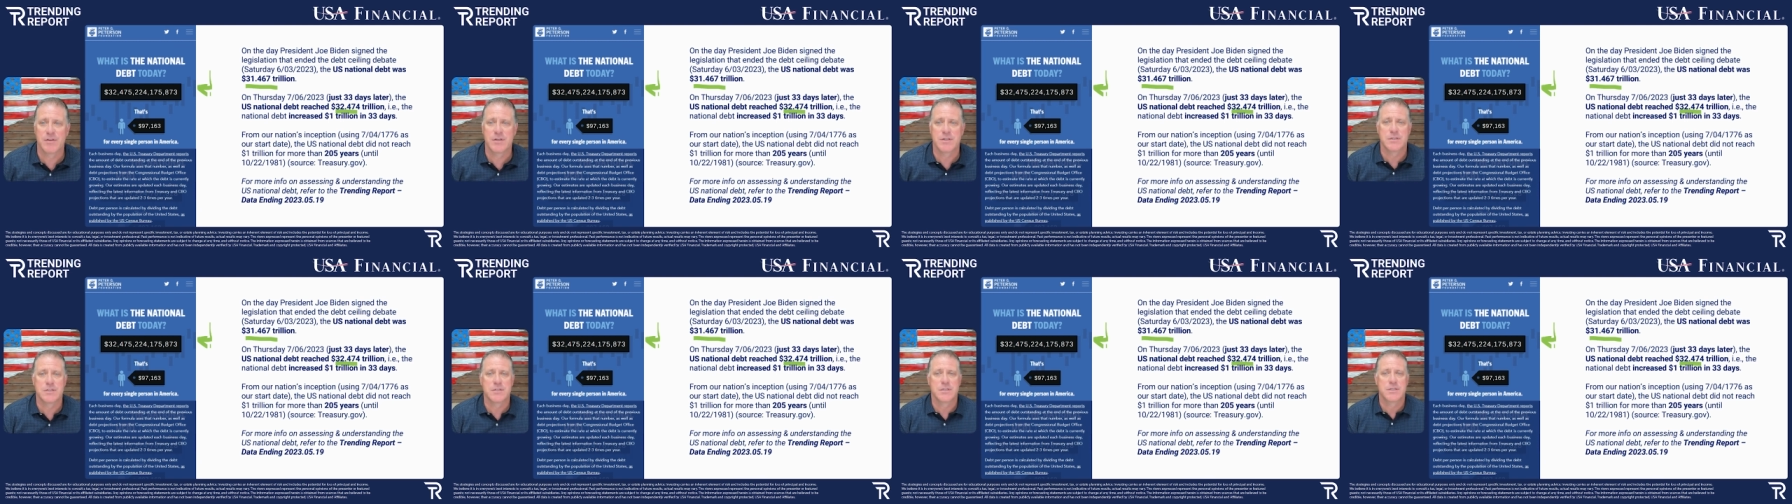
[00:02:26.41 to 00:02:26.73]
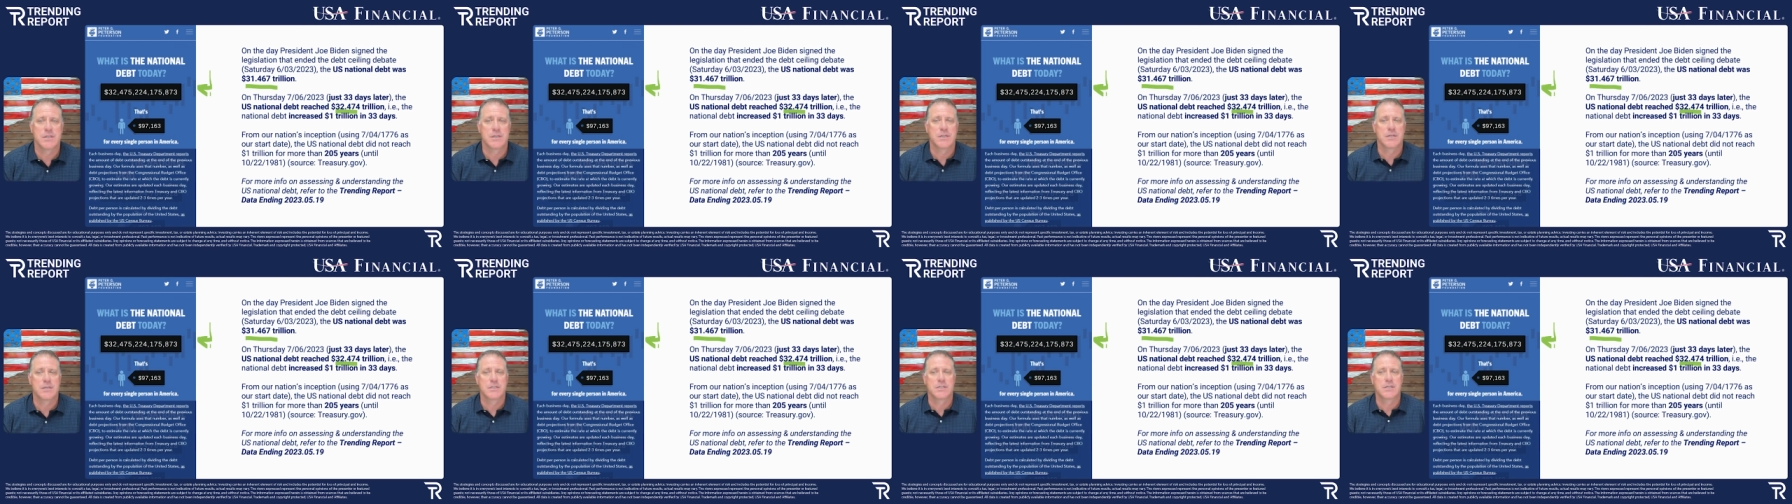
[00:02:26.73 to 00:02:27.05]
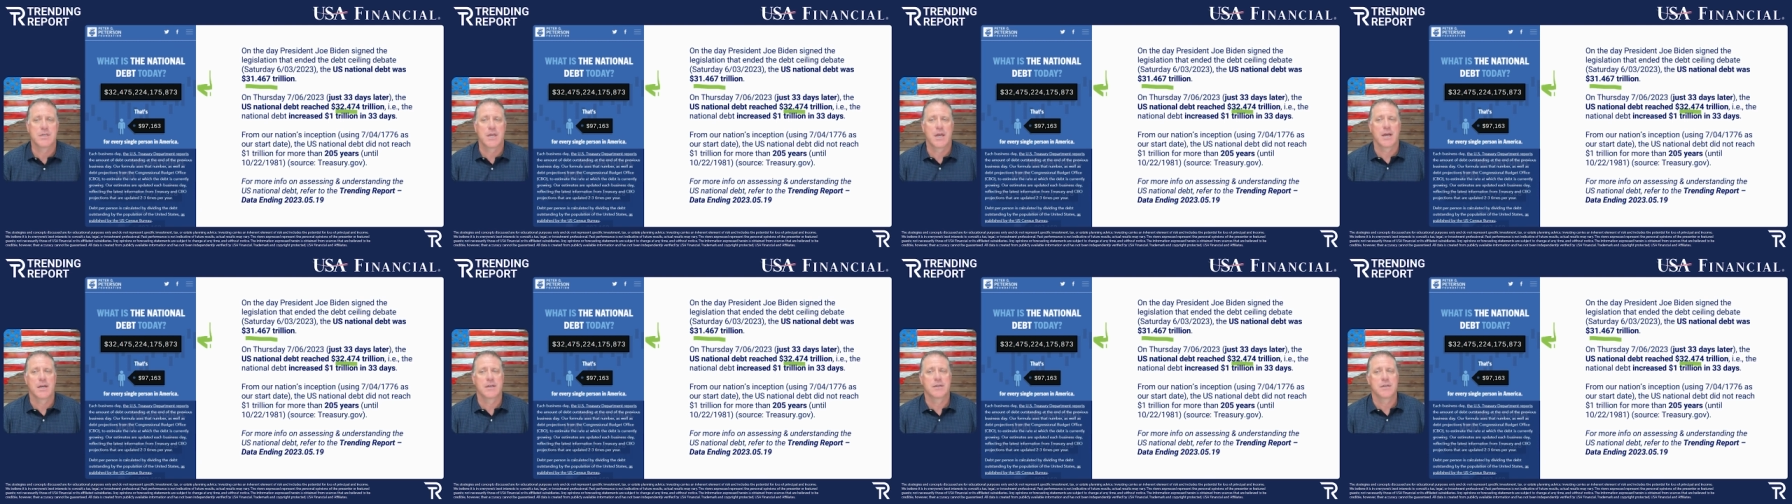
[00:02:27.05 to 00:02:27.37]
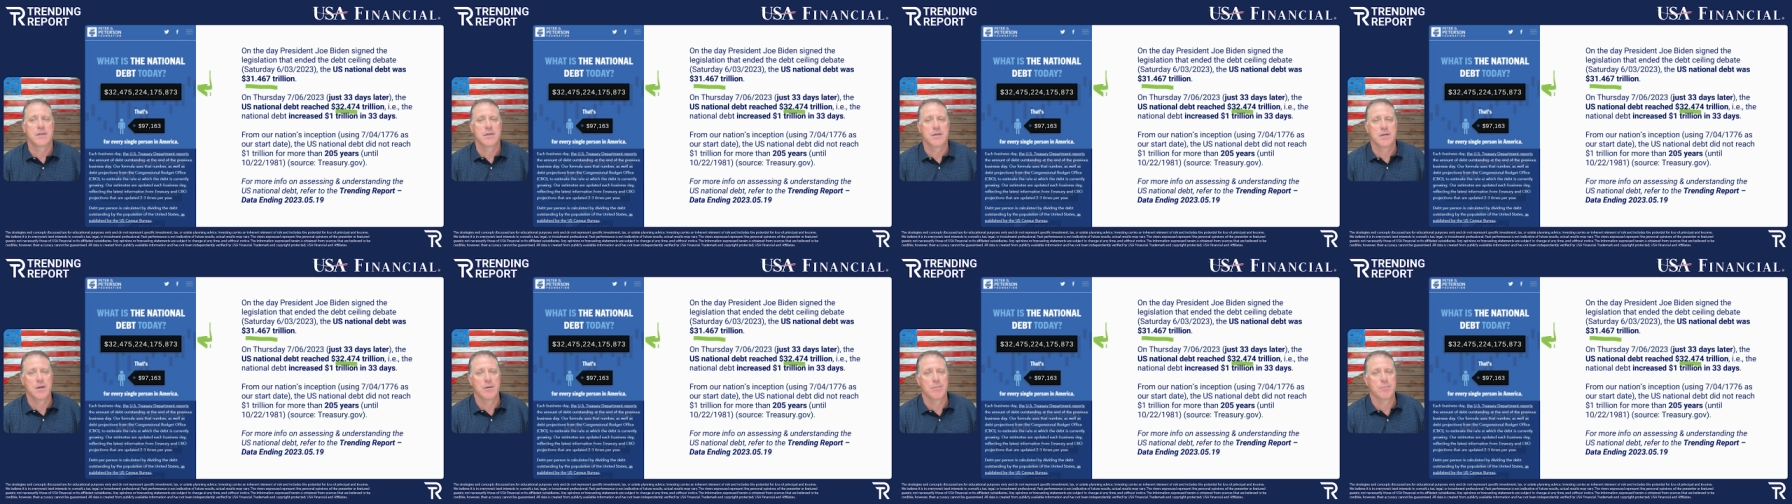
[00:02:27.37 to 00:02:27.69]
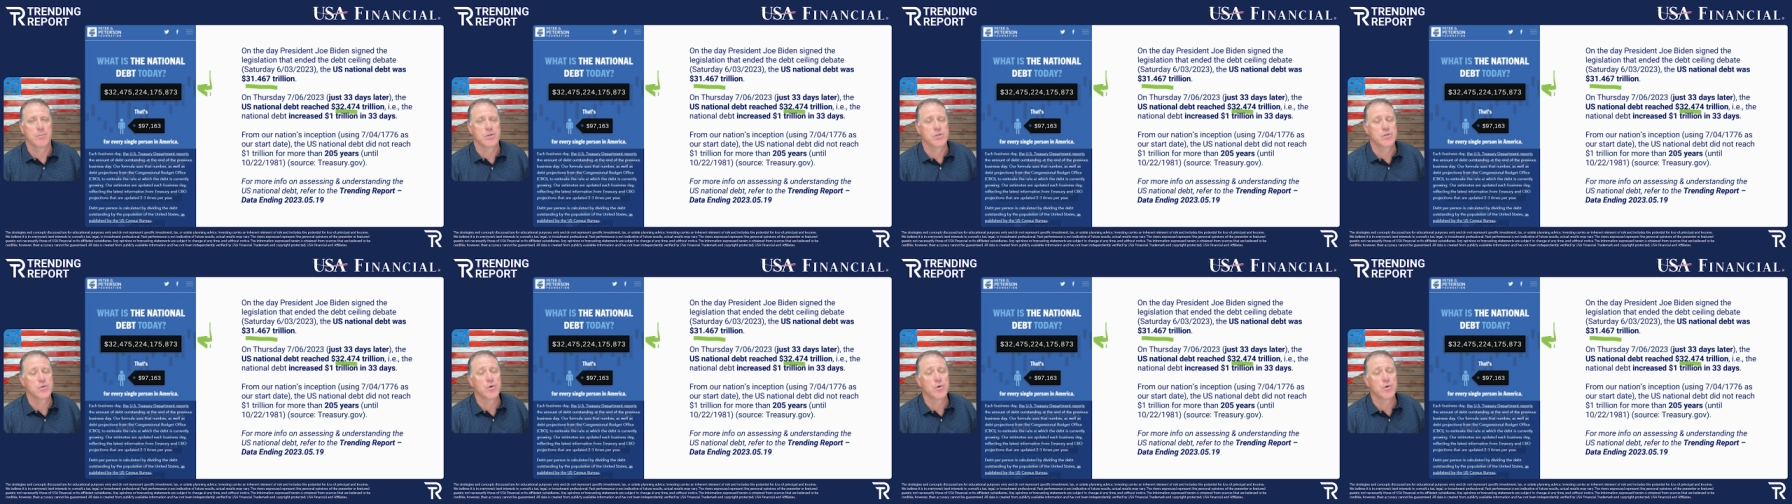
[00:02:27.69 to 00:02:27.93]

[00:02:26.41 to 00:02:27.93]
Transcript: is the exact number.